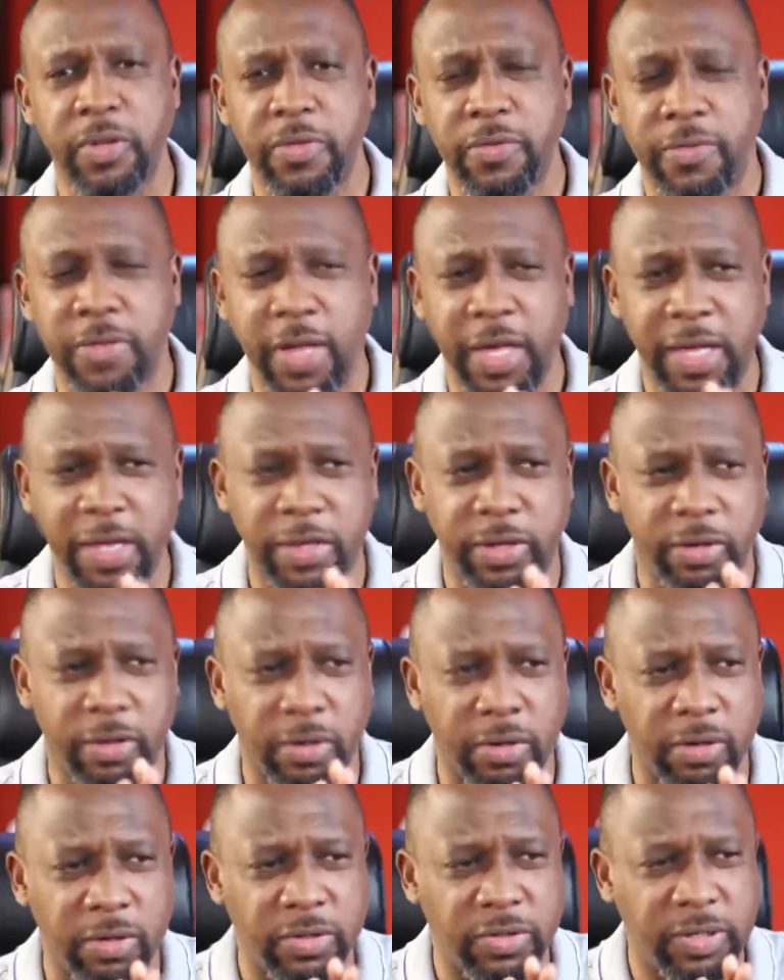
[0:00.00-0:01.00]
Thank you,
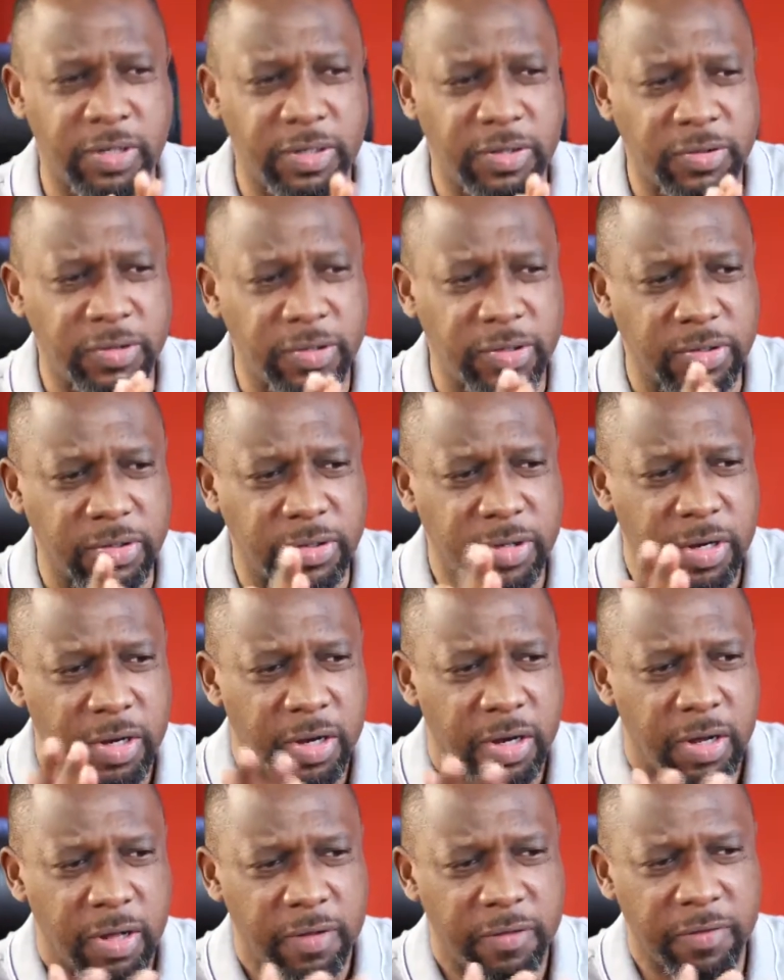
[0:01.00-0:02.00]
Lord Jesus.
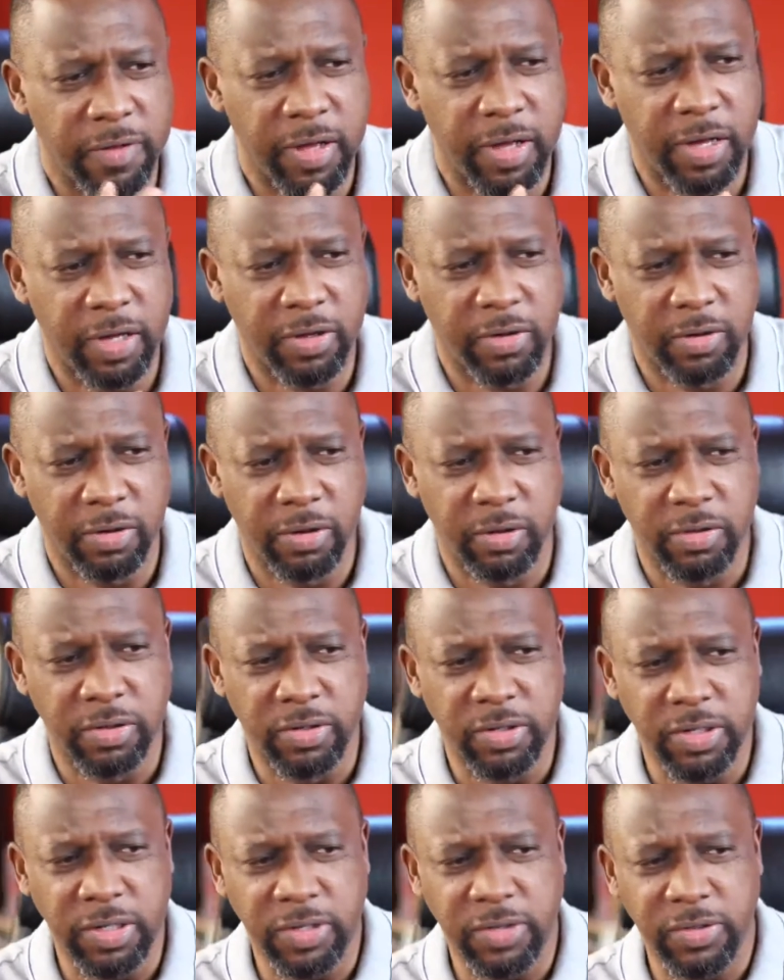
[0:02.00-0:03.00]
Thank you, Lord
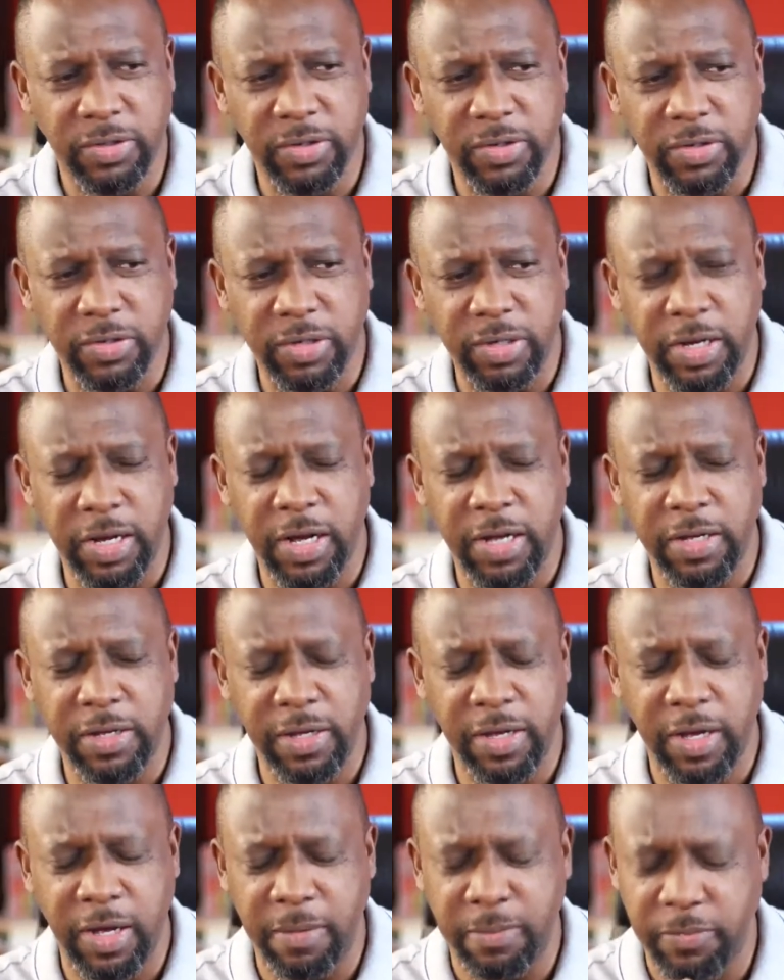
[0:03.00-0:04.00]
Jesus. Yeah,
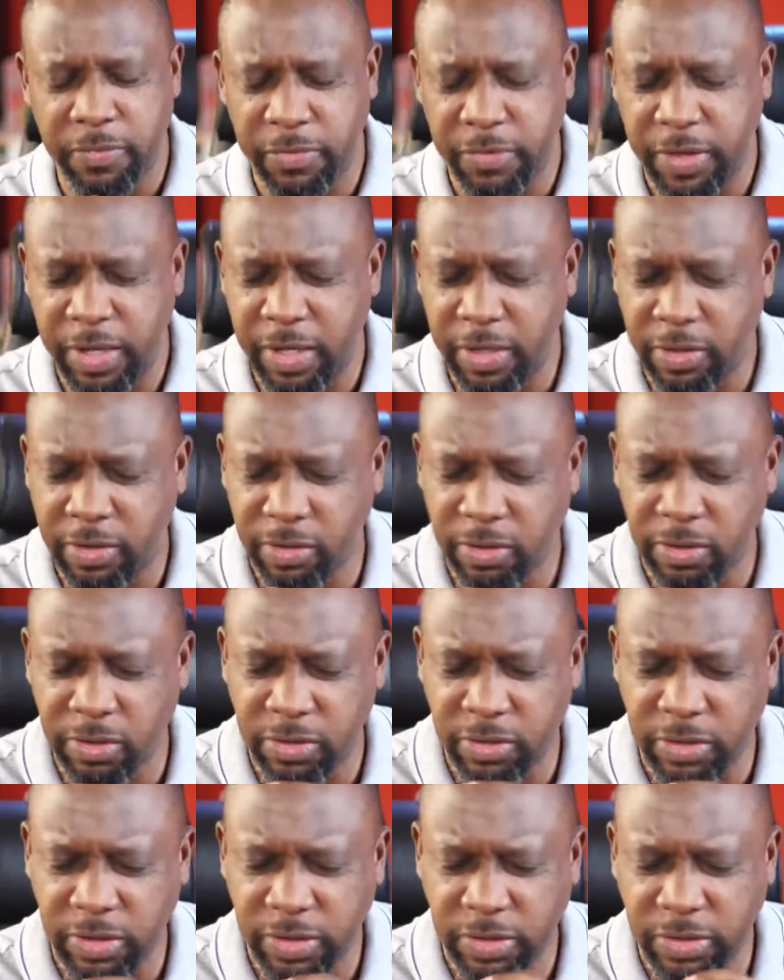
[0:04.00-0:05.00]
yeah. Thank you, Lord
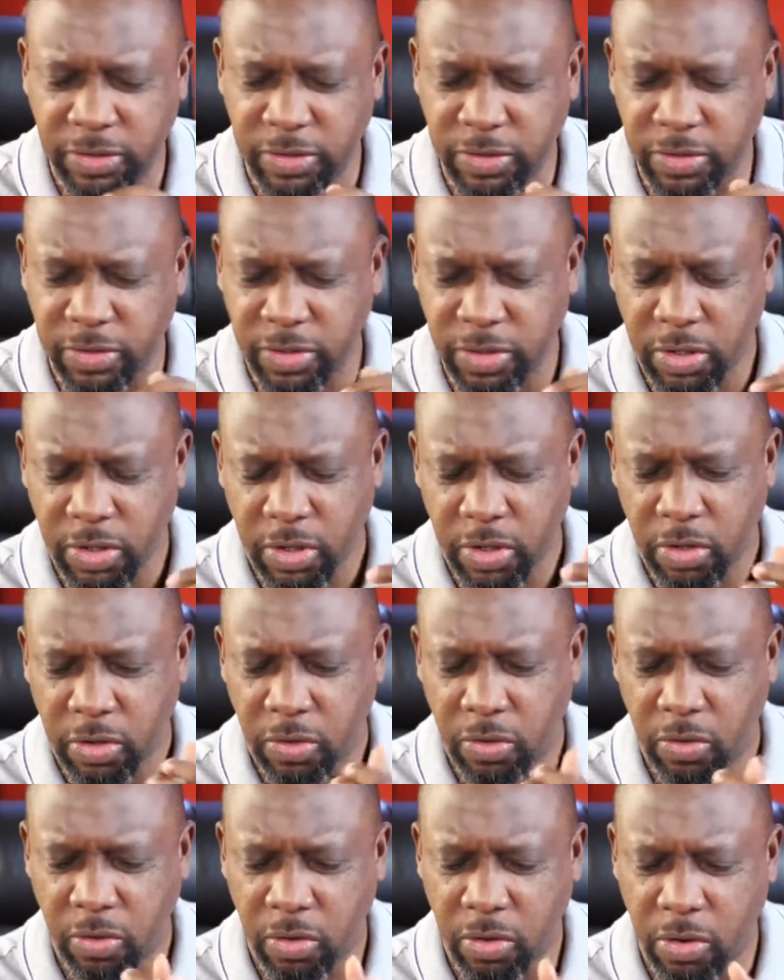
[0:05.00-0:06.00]
Jesus.
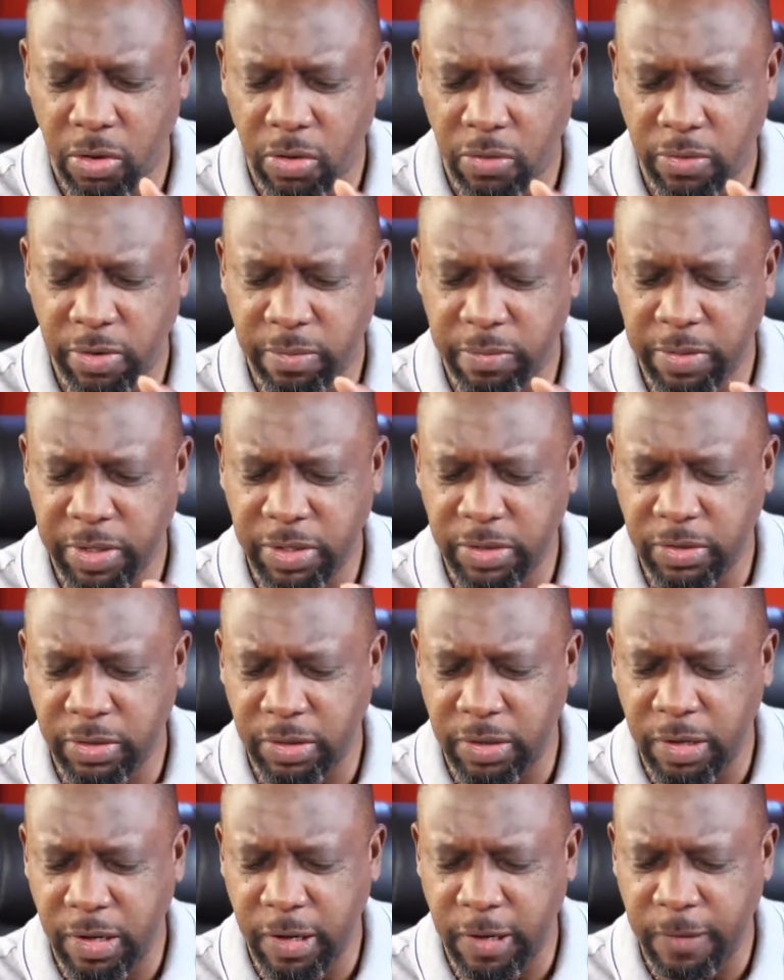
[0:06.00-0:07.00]
Glory be to
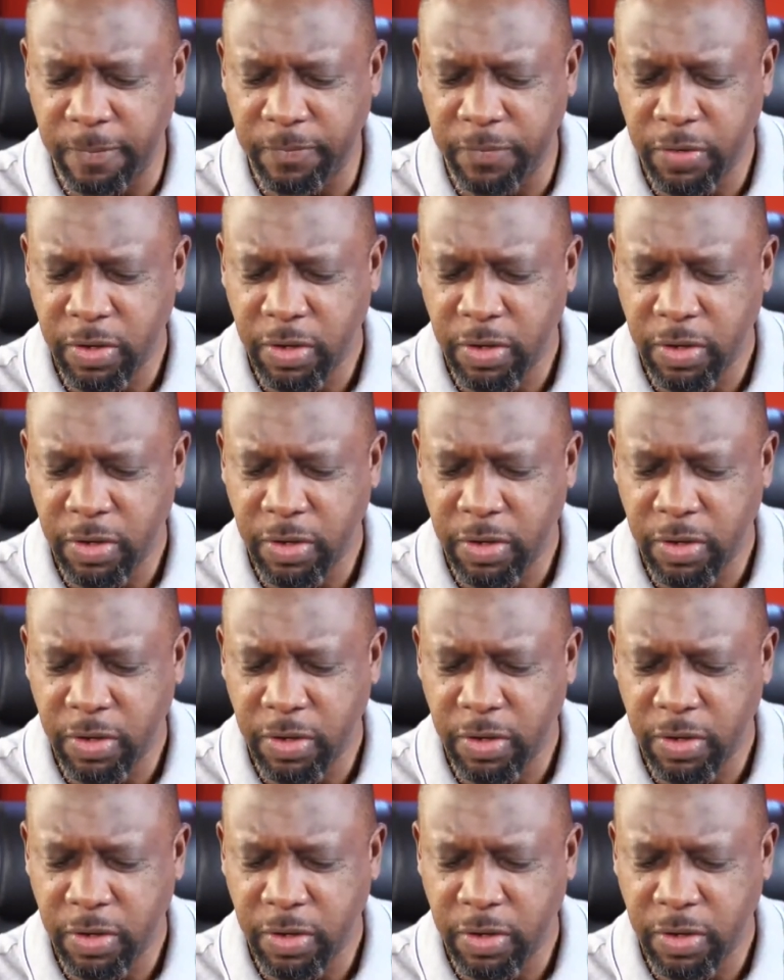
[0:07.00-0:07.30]
God.